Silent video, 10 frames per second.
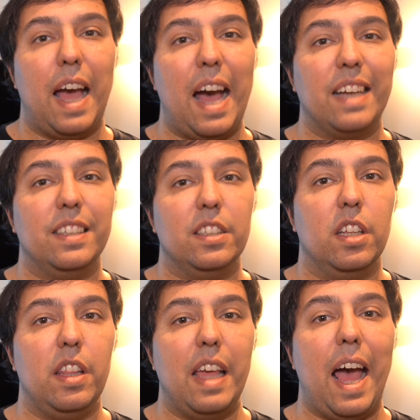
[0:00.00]
access
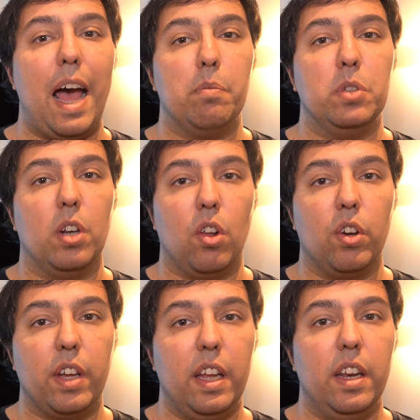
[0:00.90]
to the app to
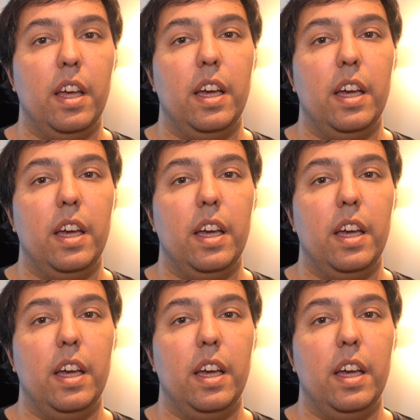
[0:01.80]
log in